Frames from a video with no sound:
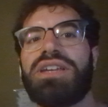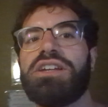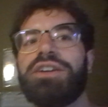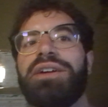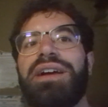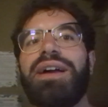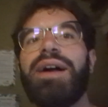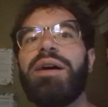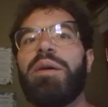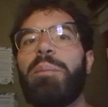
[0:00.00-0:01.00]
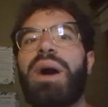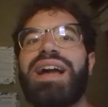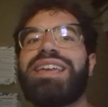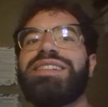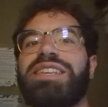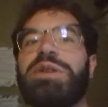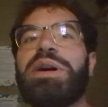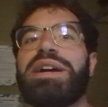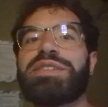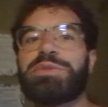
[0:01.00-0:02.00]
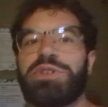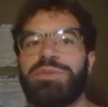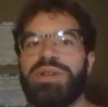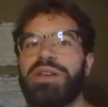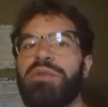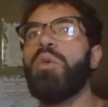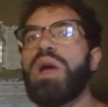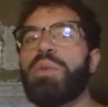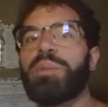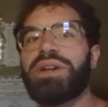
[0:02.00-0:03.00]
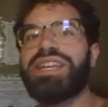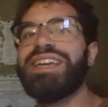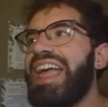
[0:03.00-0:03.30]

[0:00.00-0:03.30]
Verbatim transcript: here. Buying it in the US would have been way more money.